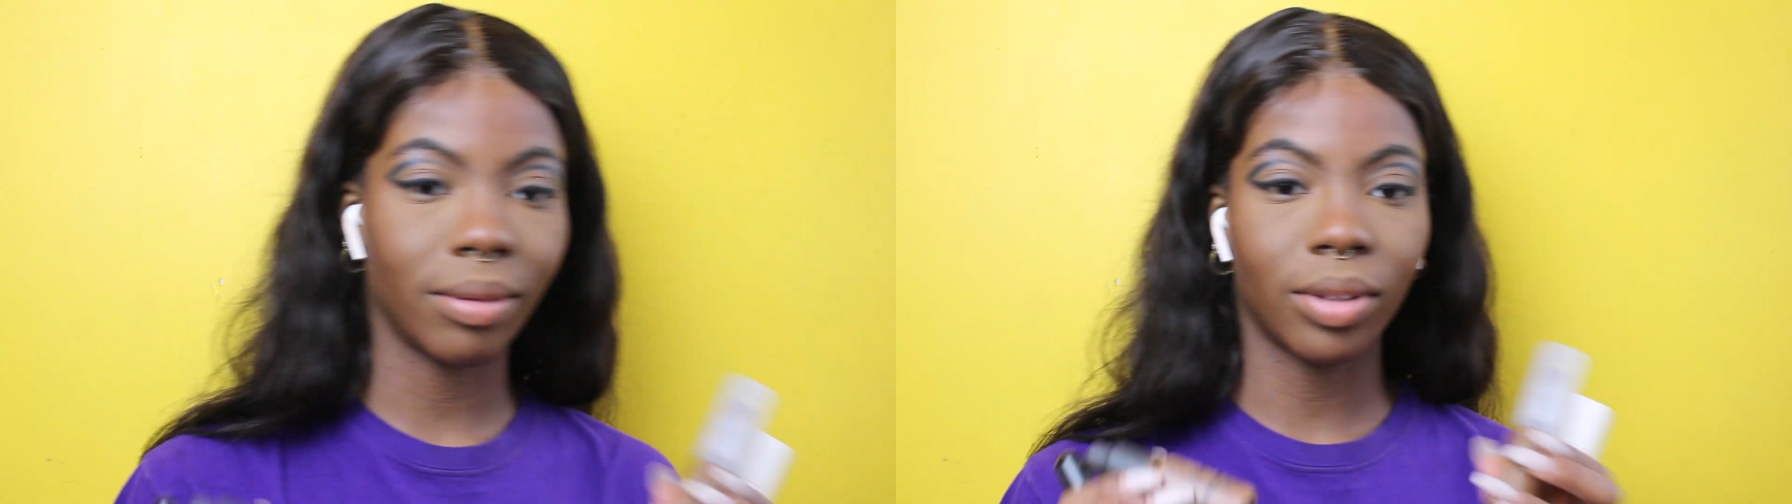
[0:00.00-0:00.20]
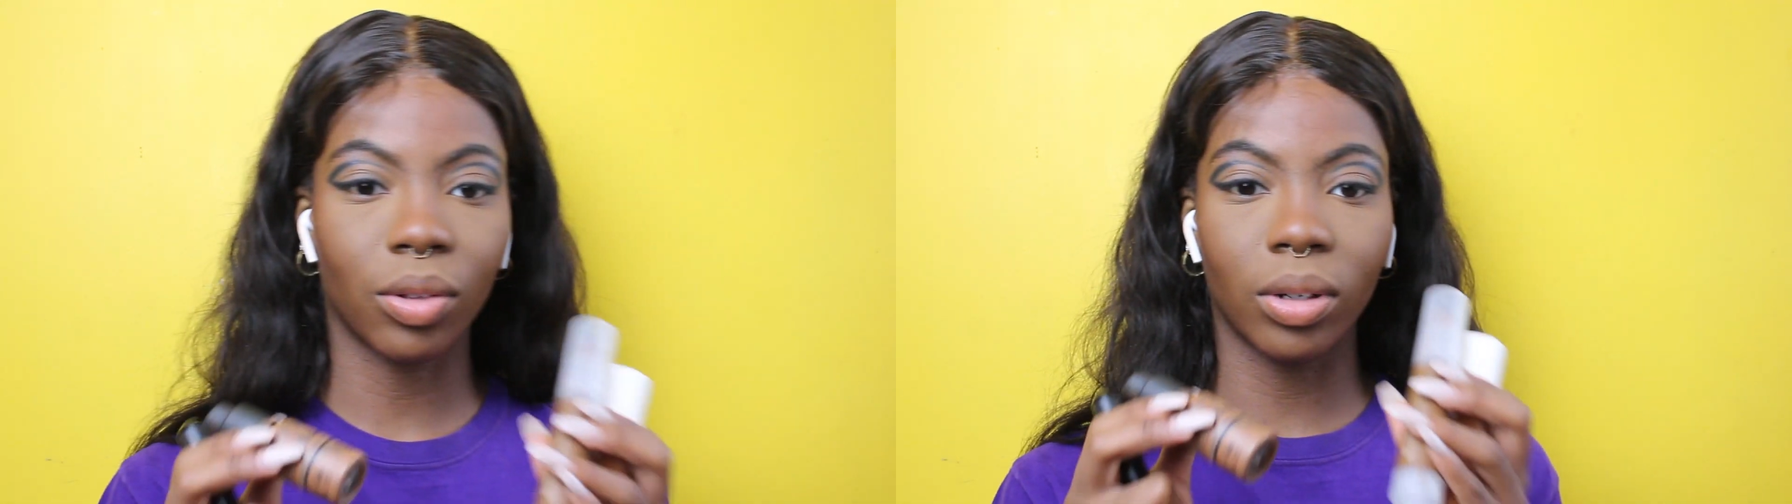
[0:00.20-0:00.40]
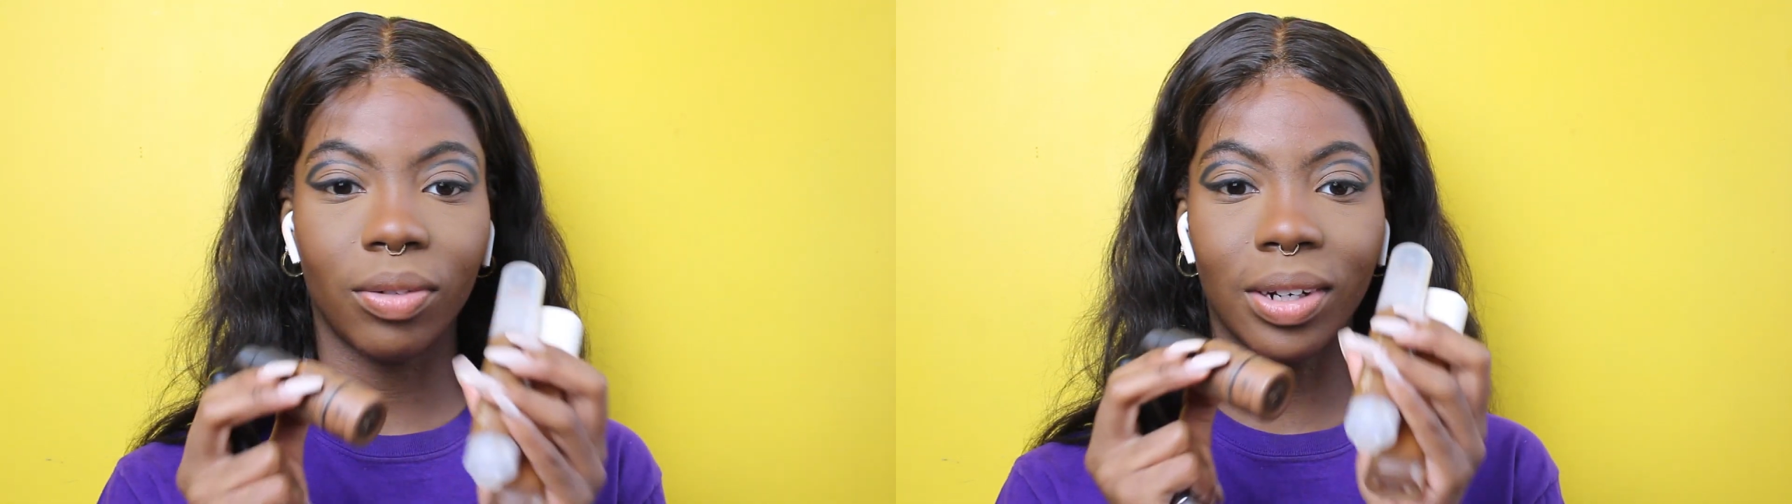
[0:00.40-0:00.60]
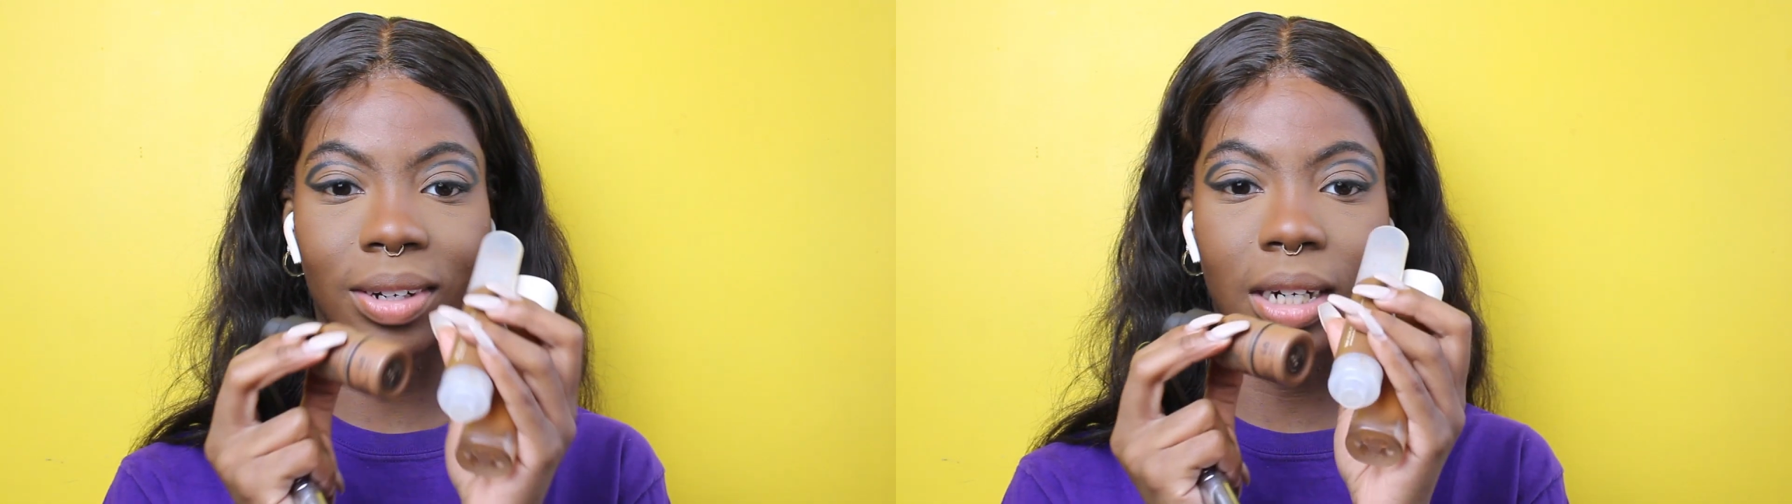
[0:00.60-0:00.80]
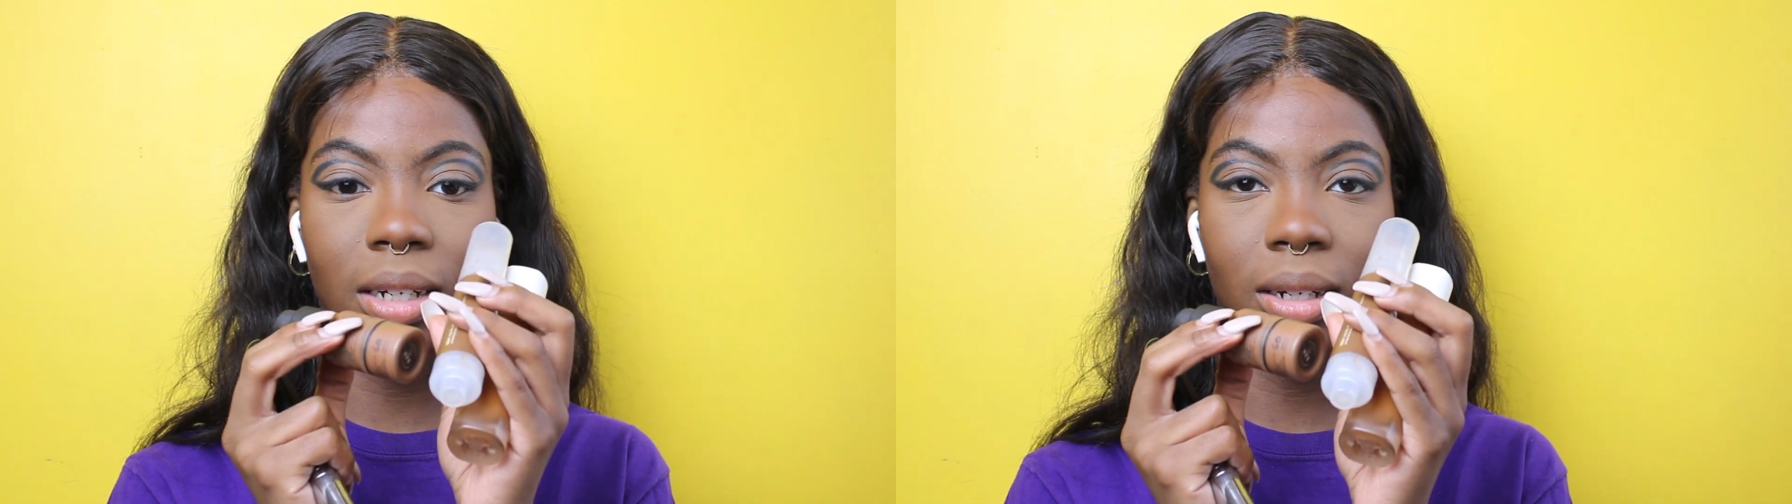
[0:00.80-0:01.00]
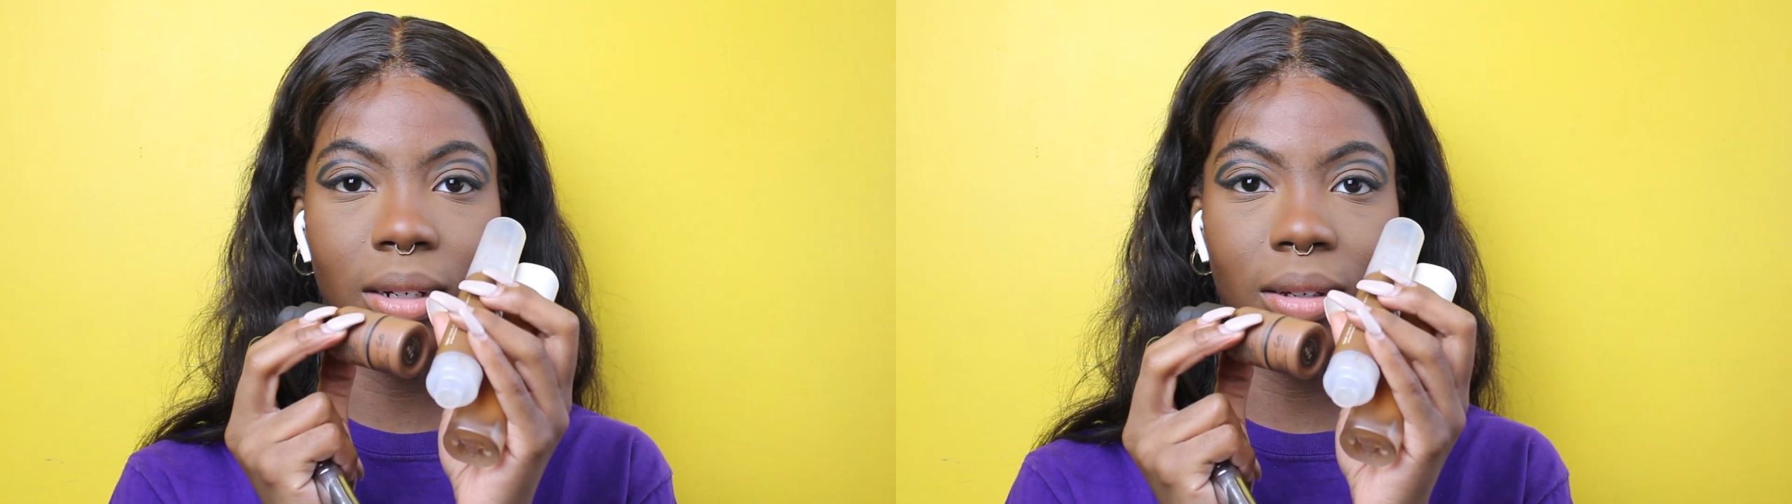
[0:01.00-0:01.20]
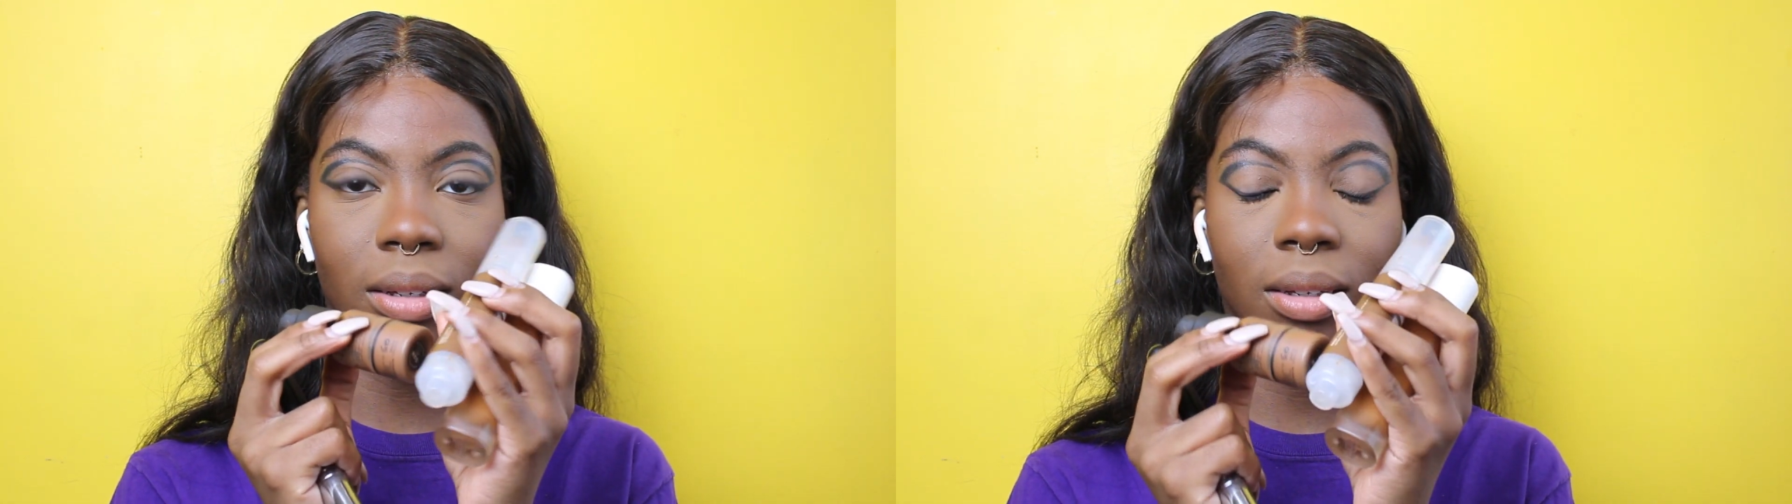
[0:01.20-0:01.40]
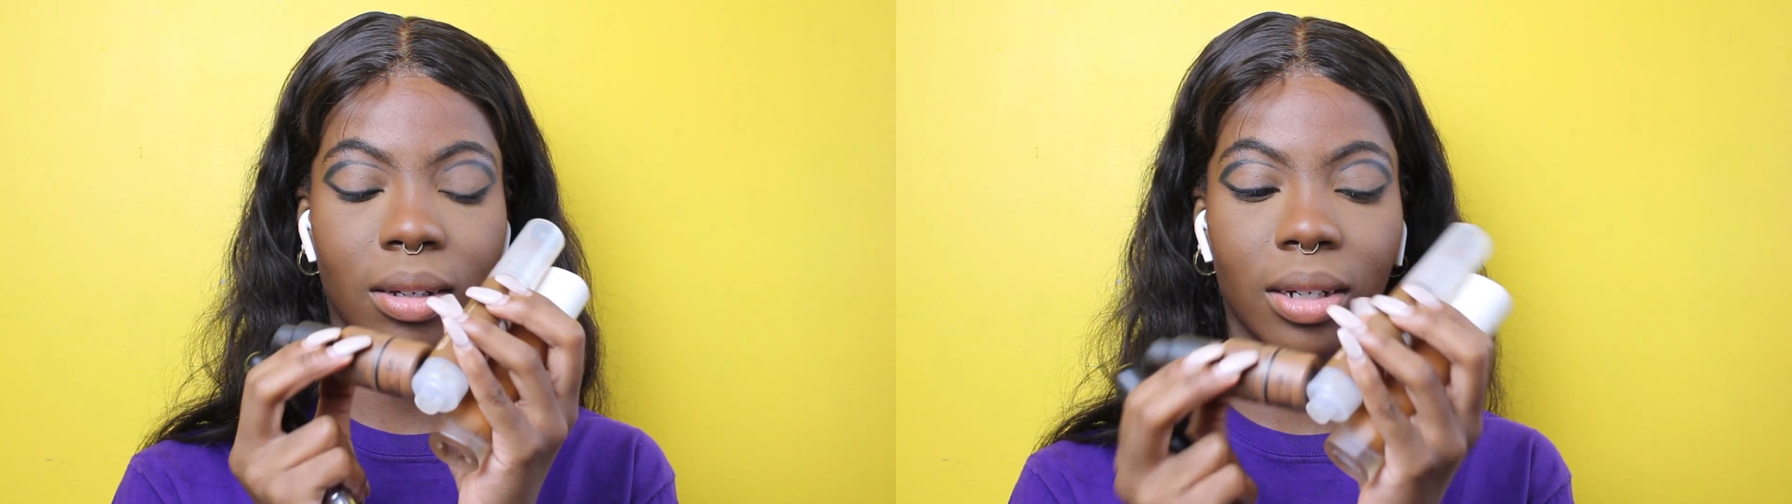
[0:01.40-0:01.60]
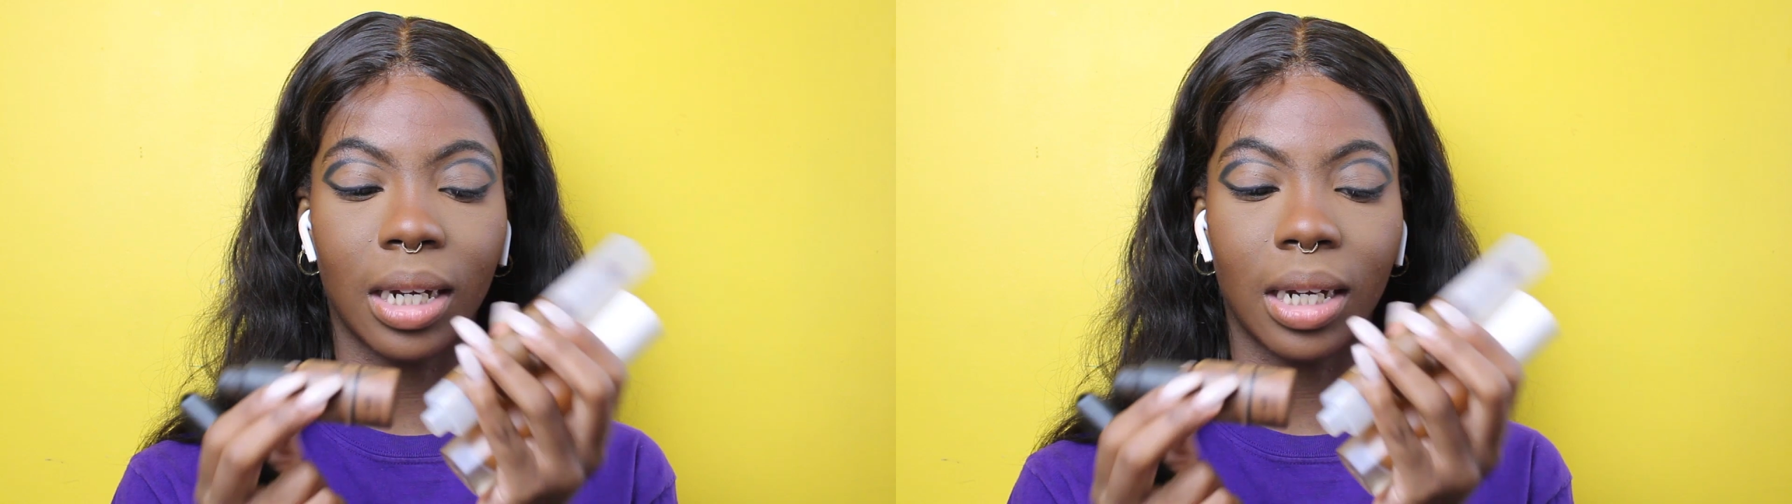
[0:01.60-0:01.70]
3 foundations